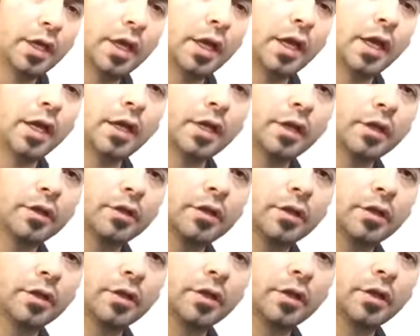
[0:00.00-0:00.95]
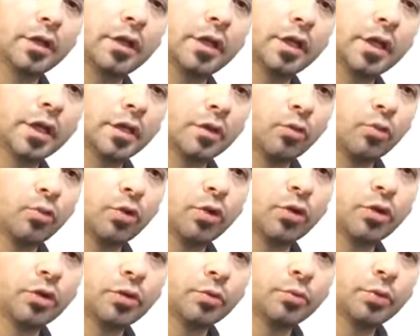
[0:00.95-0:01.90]
and it
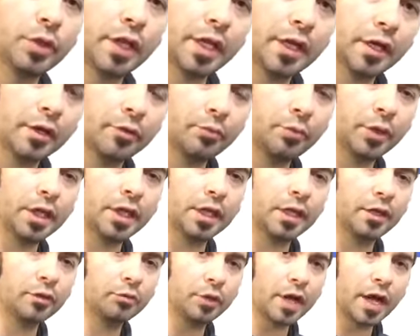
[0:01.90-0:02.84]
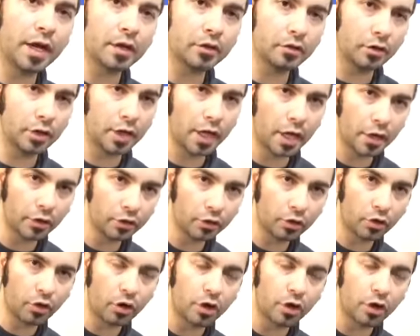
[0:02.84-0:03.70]
will play a big impact on how your